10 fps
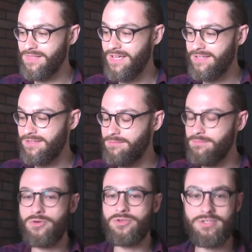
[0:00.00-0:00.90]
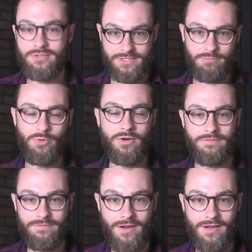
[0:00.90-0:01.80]
like emotional
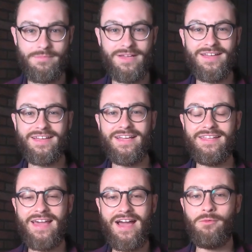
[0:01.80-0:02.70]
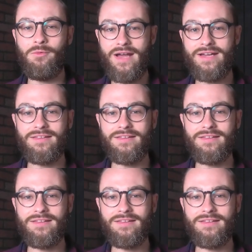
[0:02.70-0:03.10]
support from in that mm-hmm. way.